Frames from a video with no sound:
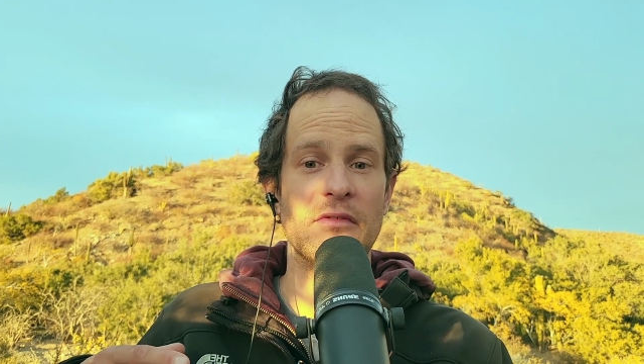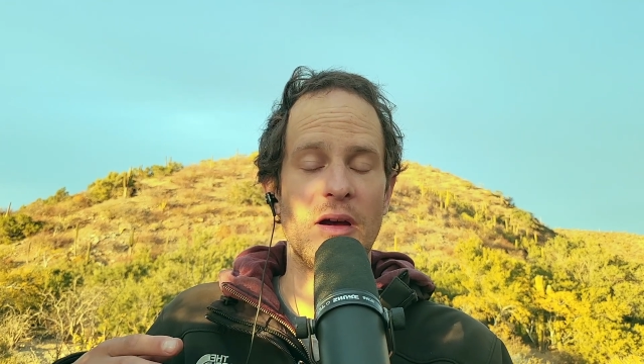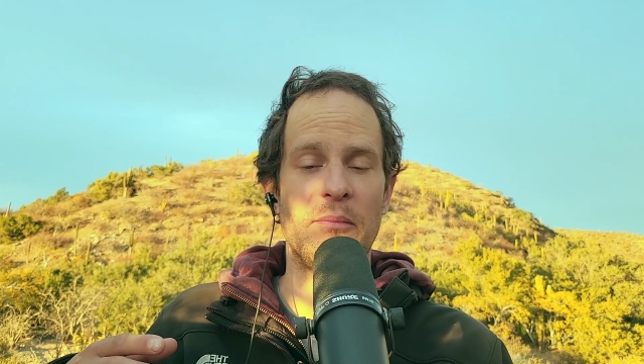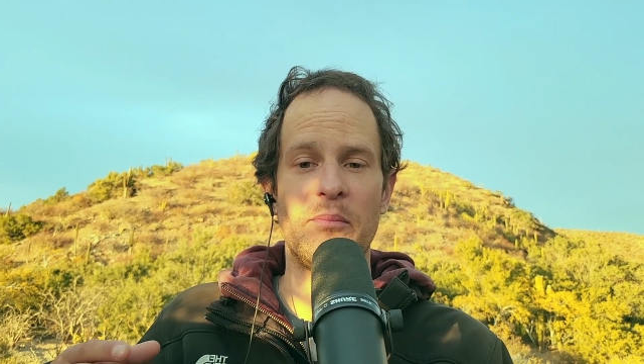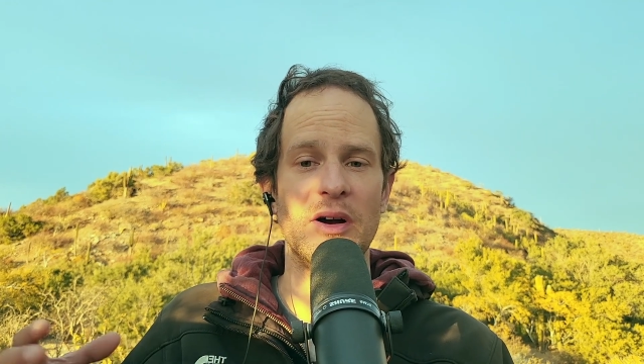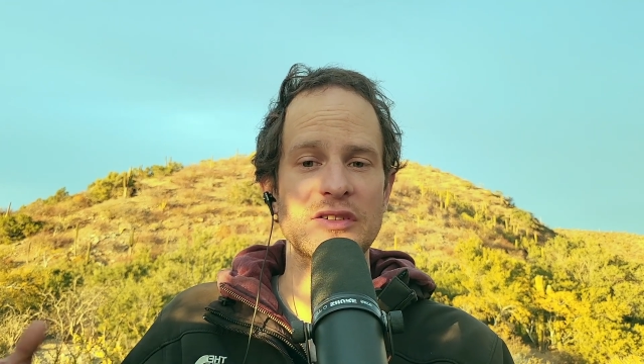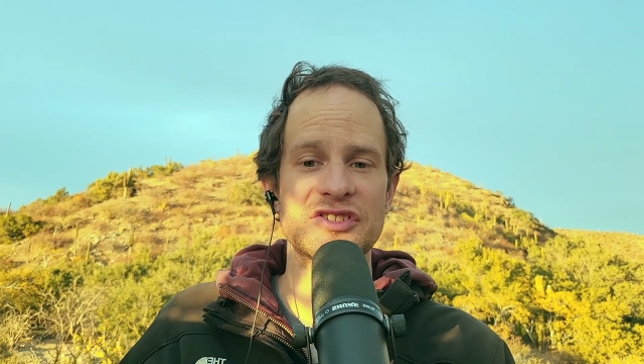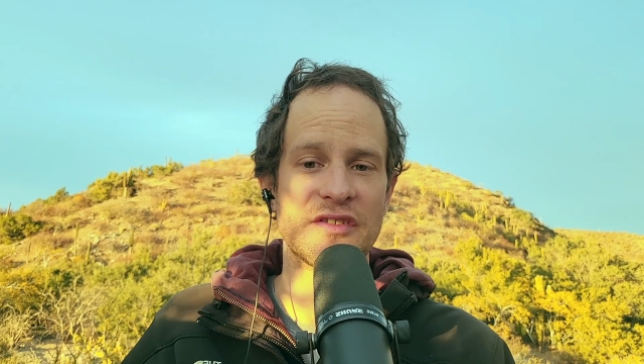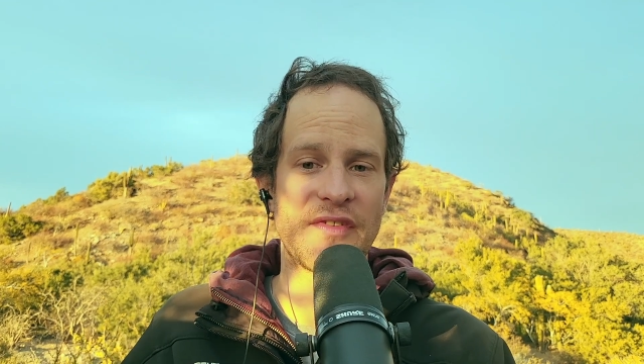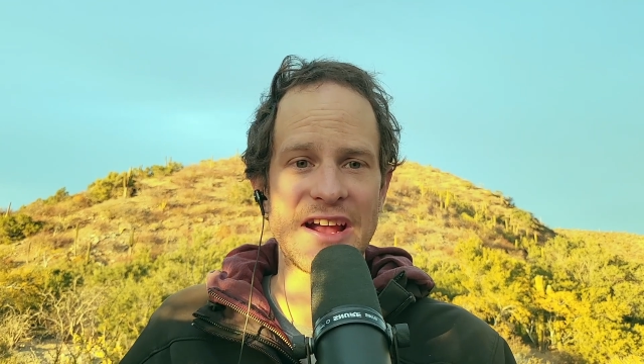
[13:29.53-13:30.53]
a
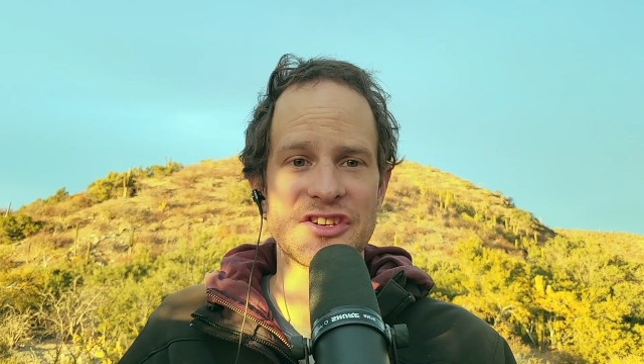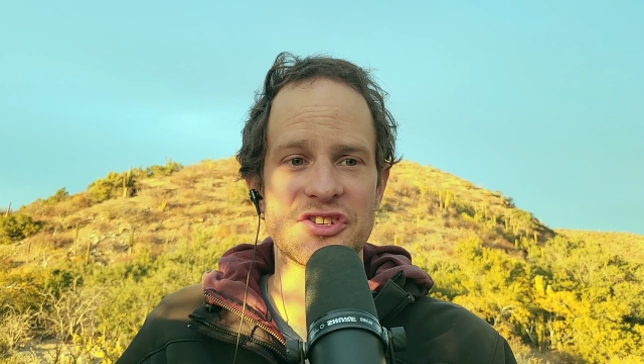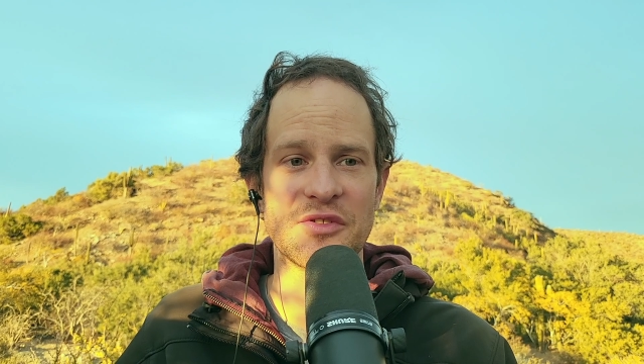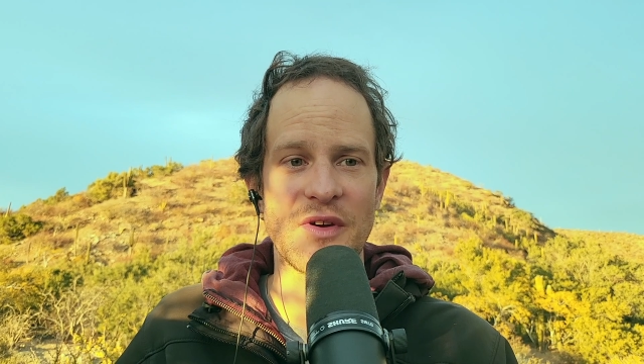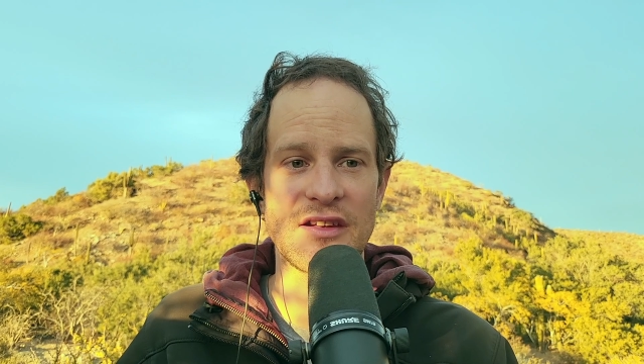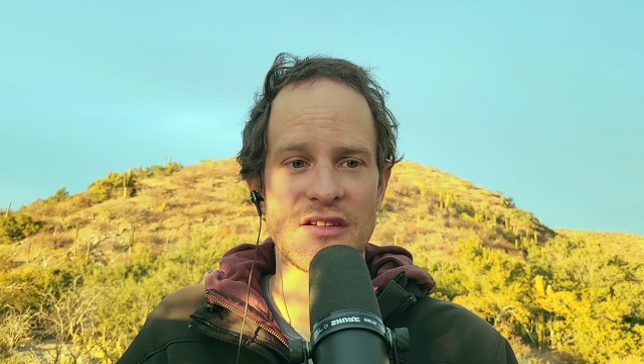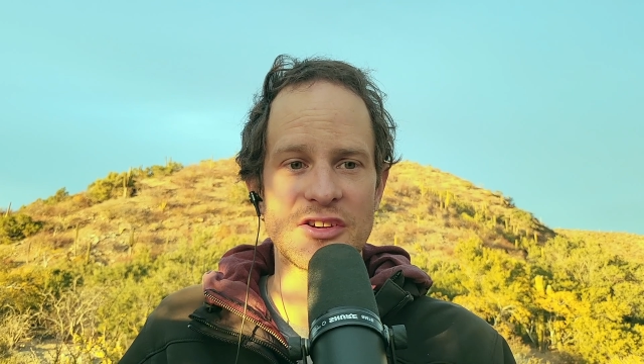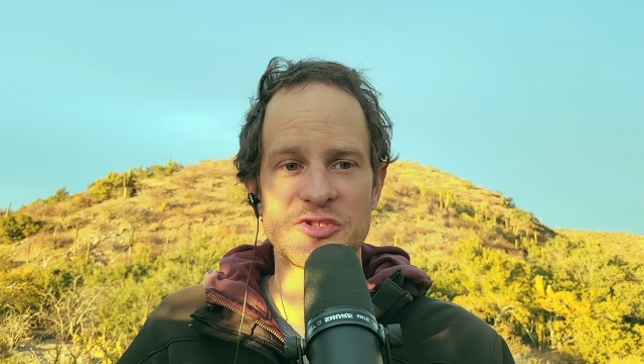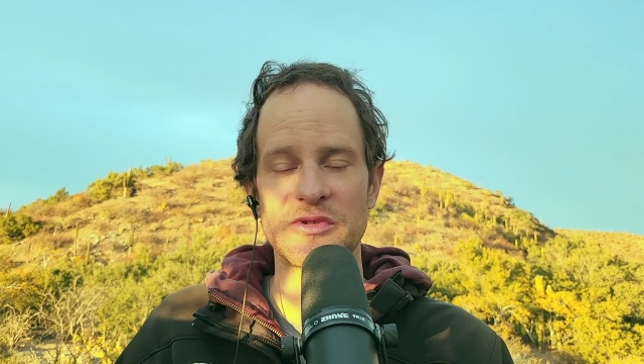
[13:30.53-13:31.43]
bunch of extra renders,